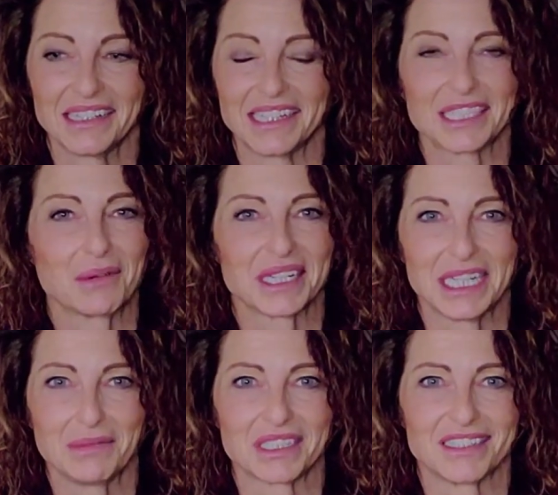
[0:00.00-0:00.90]
that's what
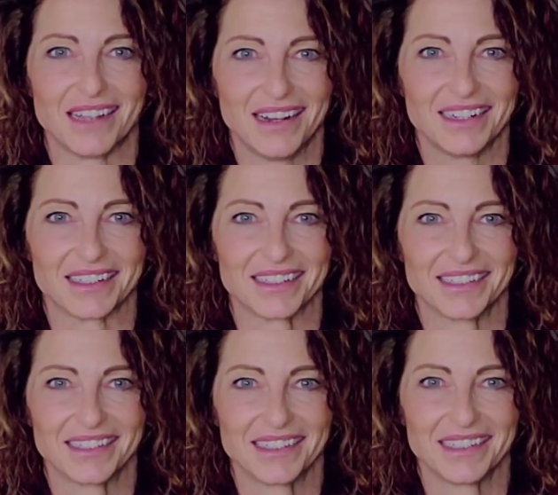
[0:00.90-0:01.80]
keeps us young.
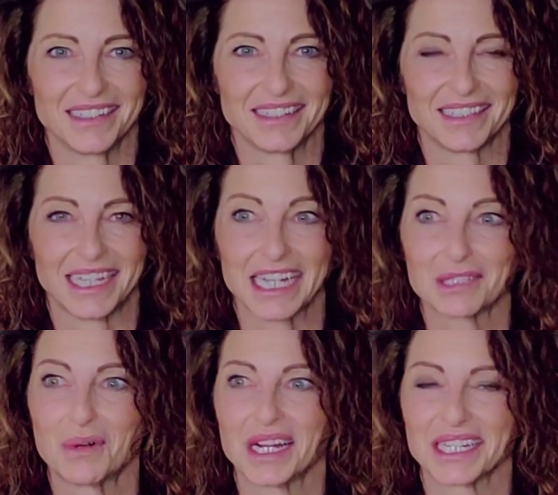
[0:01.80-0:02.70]

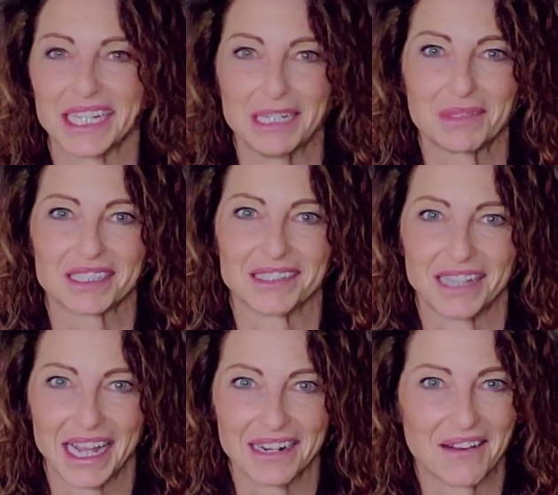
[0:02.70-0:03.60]
That's what keeps the
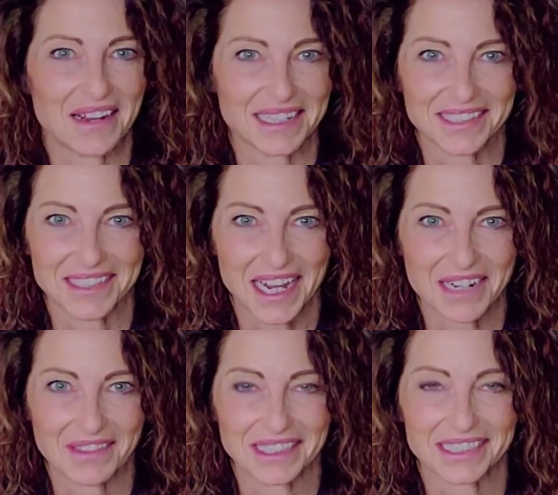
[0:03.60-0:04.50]
light on
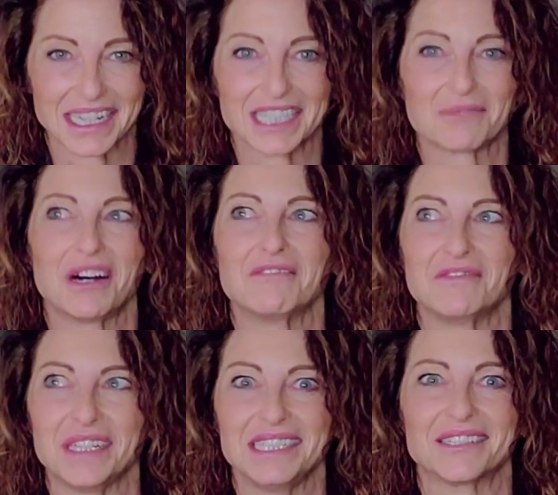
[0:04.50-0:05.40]
inside of us. That's what
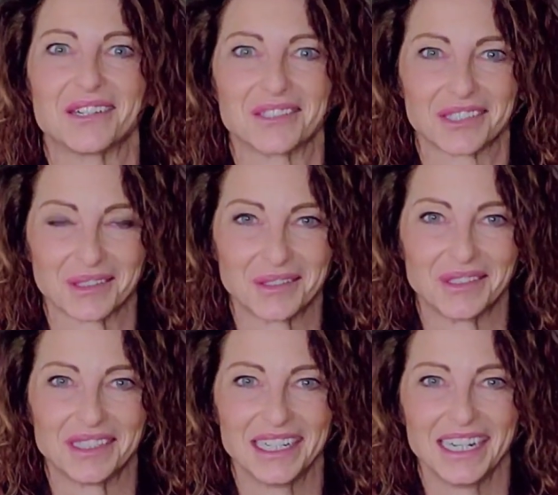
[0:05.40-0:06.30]
feeds our
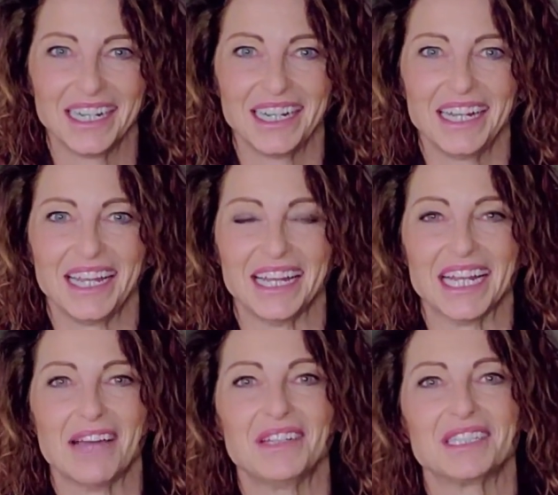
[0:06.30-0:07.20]
soul.
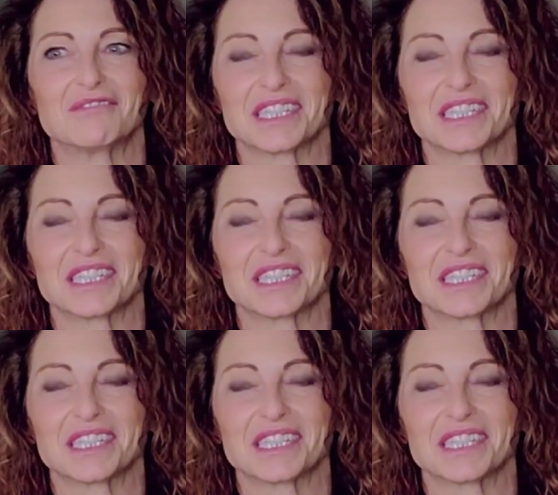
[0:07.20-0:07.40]
And having the